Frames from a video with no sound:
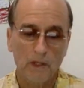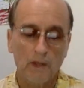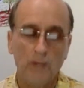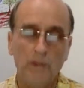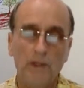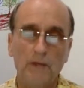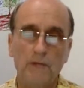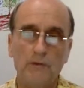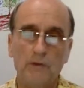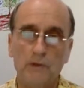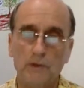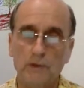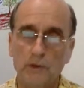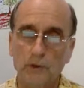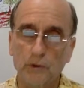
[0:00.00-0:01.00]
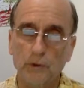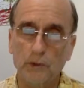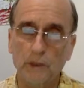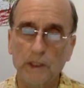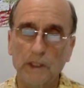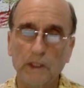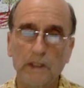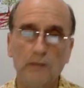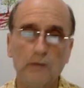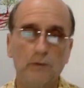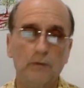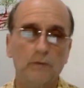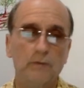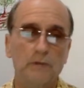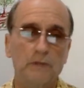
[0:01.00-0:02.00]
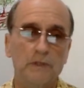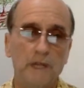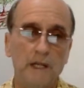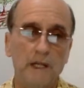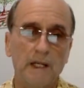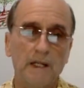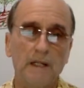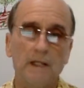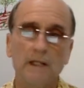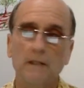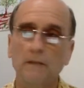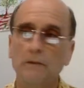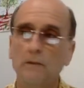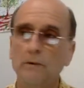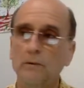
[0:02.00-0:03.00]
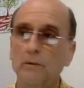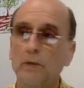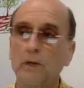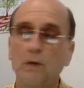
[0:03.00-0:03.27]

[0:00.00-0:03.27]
about security and you've studied it, you've